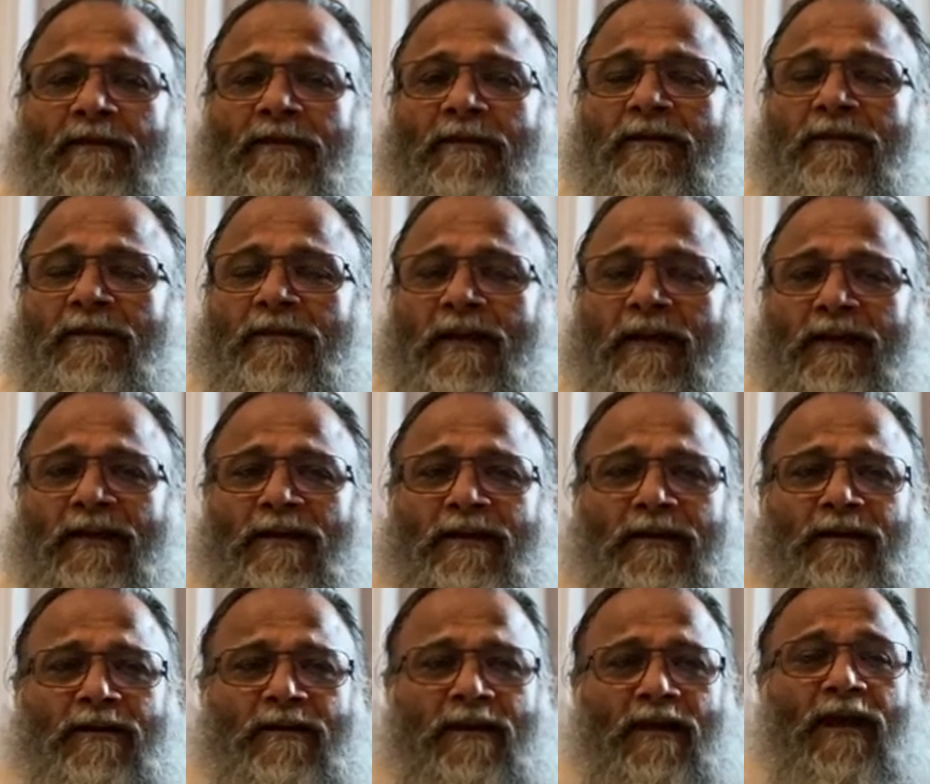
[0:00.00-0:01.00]
till
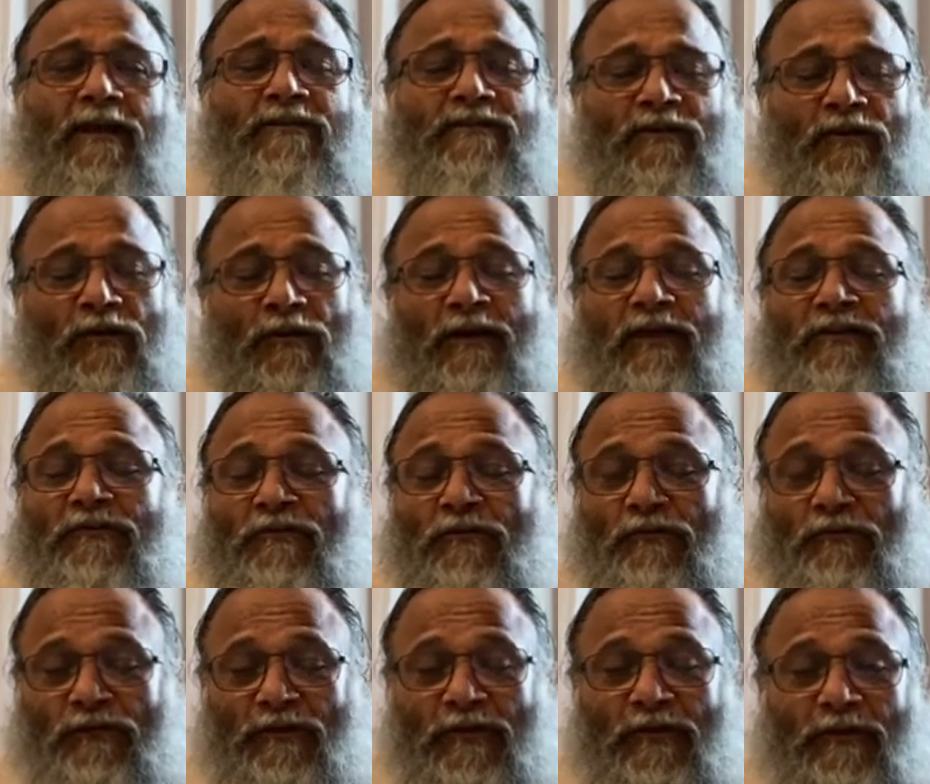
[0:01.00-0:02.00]
then, as long as
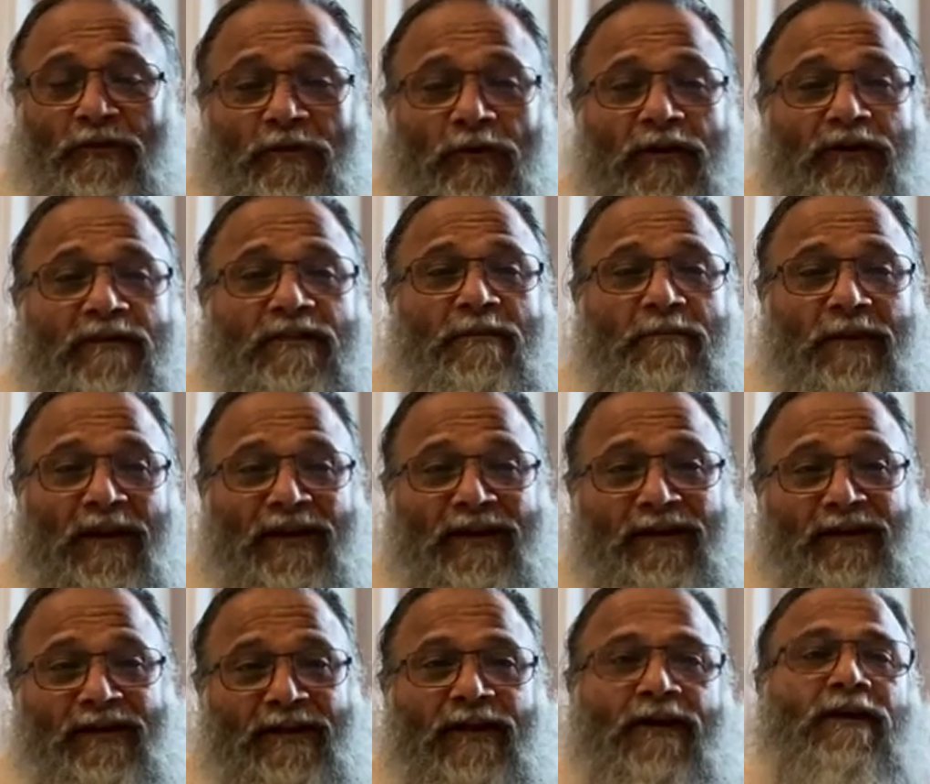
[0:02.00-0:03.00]
you feel you are the
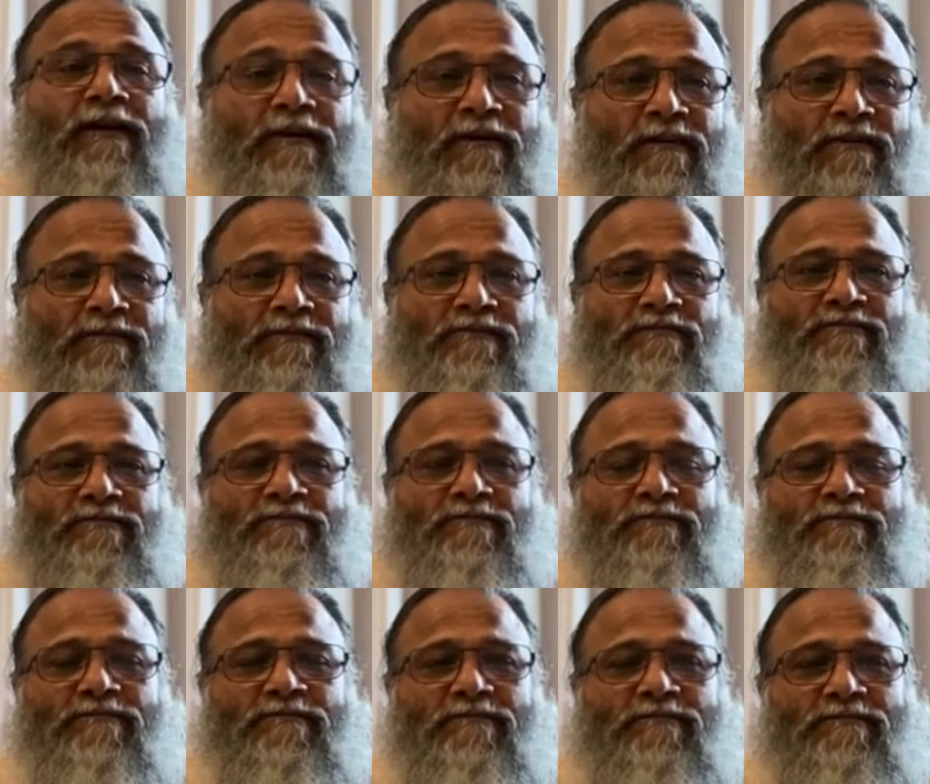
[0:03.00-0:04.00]
mind,
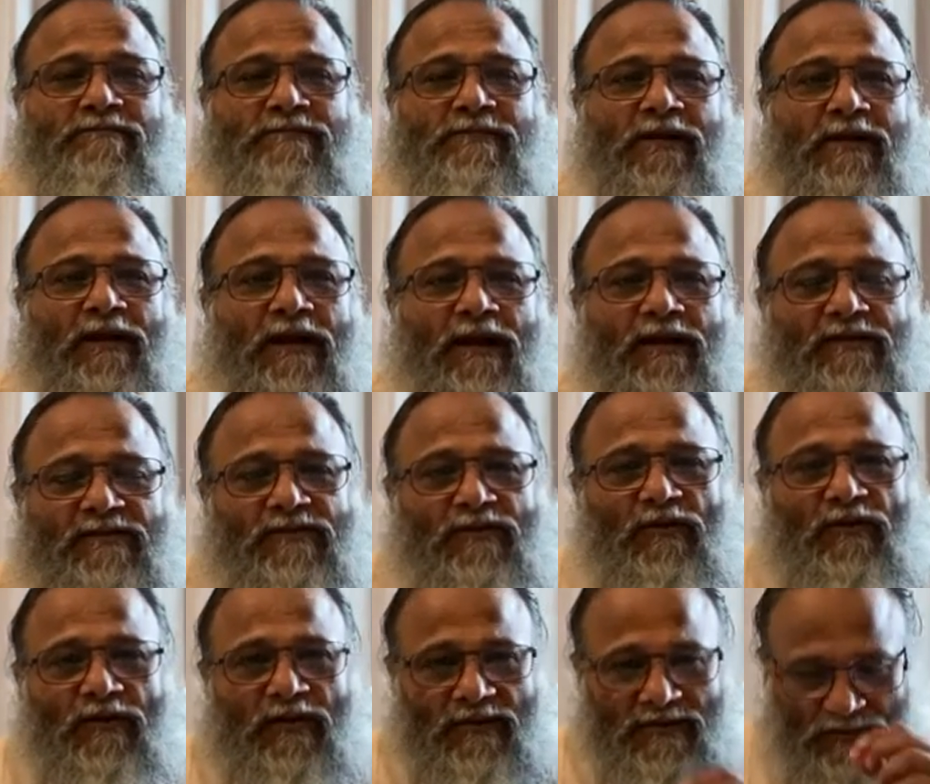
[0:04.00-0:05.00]
as
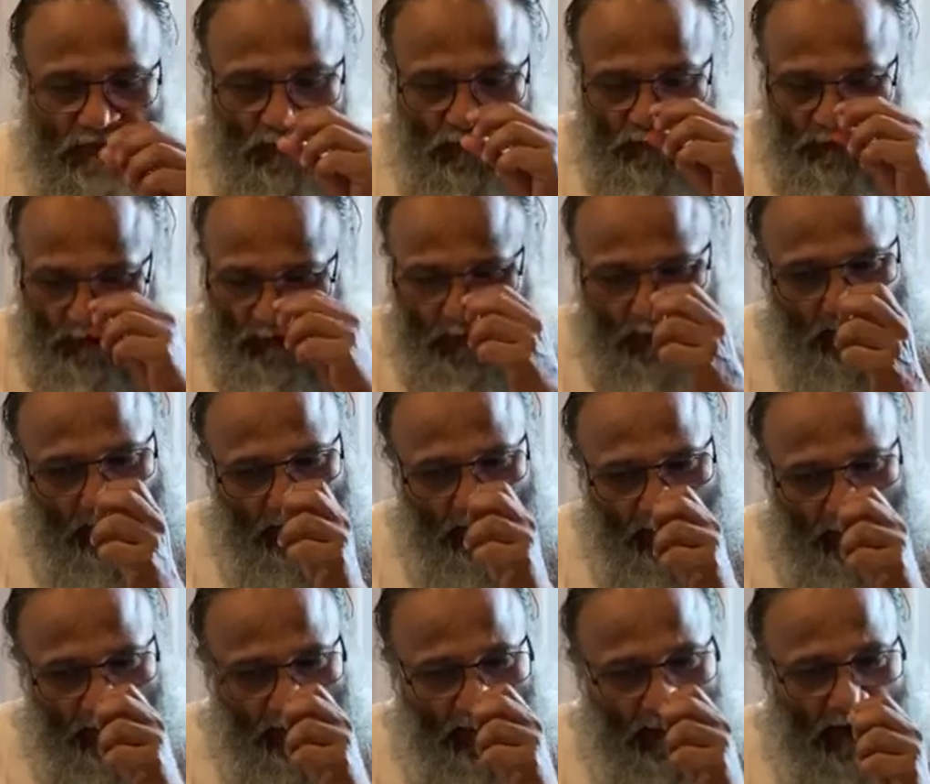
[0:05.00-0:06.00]
long as you feel
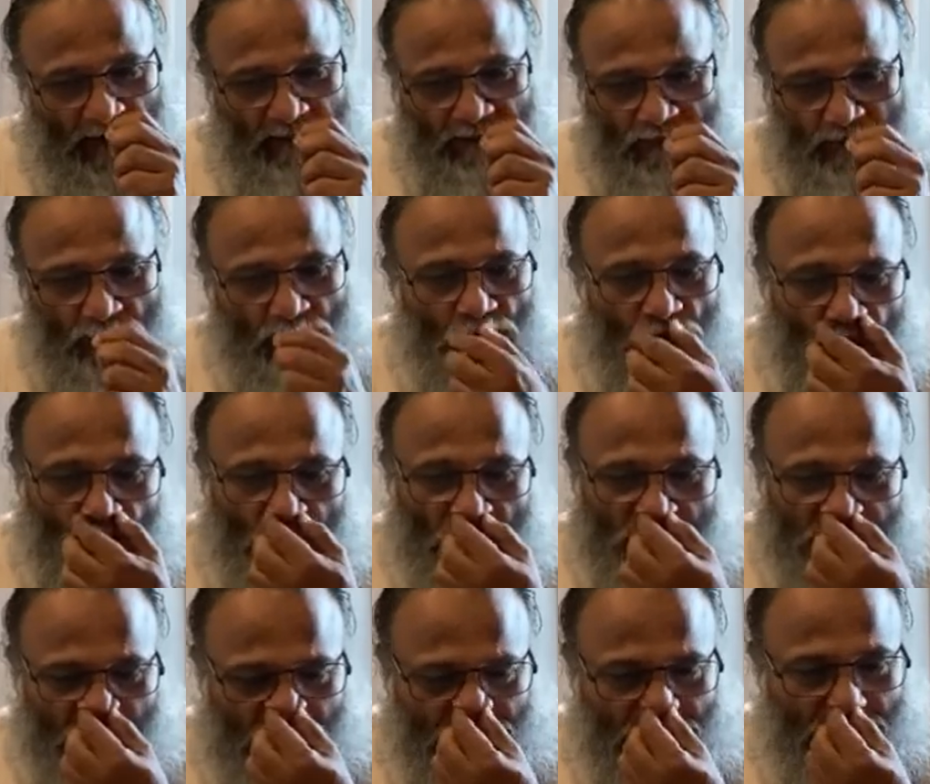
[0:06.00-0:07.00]
you have to
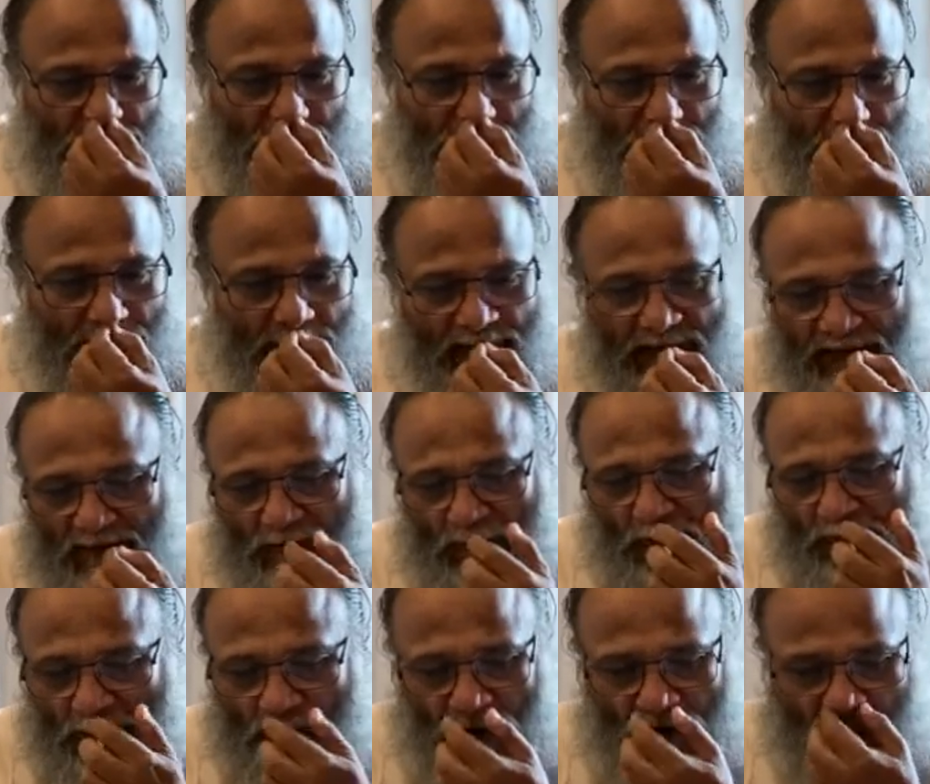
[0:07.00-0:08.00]
do something in
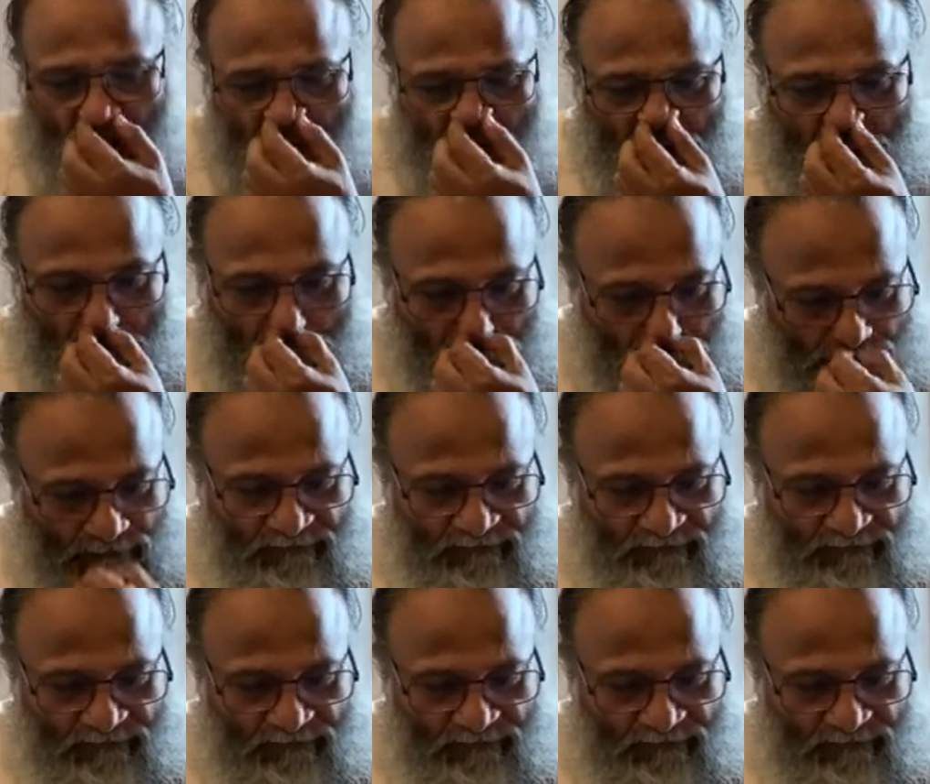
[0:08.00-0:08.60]
order to